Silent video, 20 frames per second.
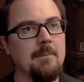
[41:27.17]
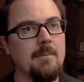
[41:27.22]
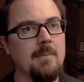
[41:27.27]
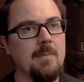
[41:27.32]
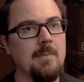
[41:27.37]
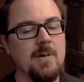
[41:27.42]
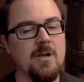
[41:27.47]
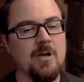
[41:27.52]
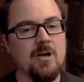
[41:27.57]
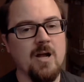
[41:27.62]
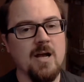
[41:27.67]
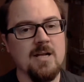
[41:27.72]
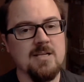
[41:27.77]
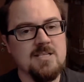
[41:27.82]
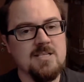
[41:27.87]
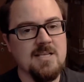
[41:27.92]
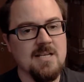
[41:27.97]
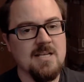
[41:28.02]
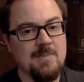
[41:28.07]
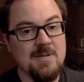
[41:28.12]
you're not
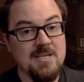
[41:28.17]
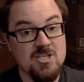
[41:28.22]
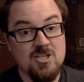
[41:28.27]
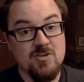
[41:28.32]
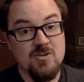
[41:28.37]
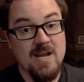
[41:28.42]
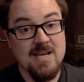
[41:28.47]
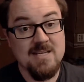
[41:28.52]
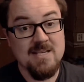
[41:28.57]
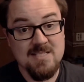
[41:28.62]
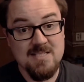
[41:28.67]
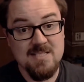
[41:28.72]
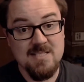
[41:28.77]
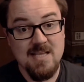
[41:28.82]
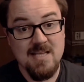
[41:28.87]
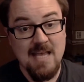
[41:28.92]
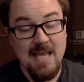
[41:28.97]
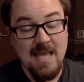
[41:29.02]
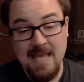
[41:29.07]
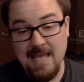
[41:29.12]
just going to be stressed
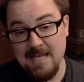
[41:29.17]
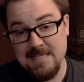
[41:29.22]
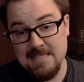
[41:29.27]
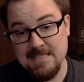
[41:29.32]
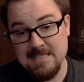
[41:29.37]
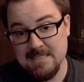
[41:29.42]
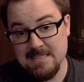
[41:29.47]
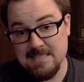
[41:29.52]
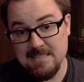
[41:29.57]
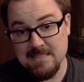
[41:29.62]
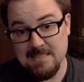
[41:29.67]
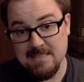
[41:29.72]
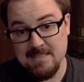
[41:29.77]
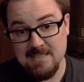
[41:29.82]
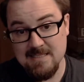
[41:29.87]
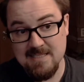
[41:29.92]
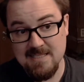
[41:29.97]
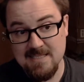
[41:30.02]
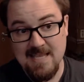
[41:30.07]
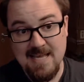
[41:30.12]
and
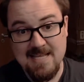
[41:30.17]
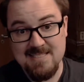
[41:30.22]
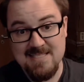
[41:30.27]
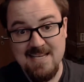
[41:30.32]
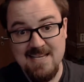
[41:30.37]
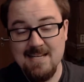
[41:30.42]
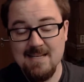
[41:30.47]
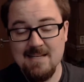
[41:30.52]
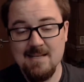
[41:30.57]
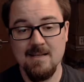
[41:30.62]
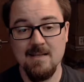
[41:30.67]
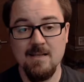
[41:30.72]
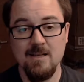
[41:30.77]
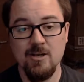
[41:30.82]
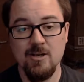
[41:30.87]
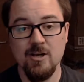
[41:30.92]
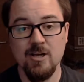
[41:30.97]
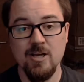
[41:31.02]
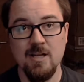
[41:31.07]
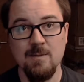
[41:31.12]
that's it.
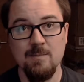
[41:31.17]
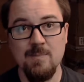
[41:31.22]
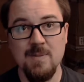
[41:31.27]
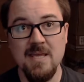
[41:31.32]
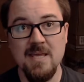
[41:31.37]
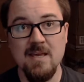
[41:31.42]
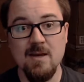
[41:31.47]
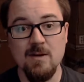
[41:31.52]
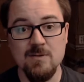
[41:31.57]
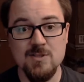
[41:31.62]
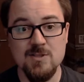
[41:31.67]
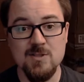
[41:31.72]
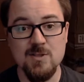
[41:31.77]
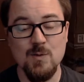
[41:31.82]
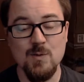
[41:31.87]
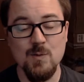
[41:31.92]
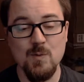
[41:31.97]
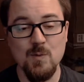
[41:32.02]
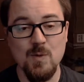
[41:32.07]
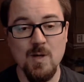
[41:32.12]
You're going to be
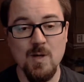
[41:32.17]
also,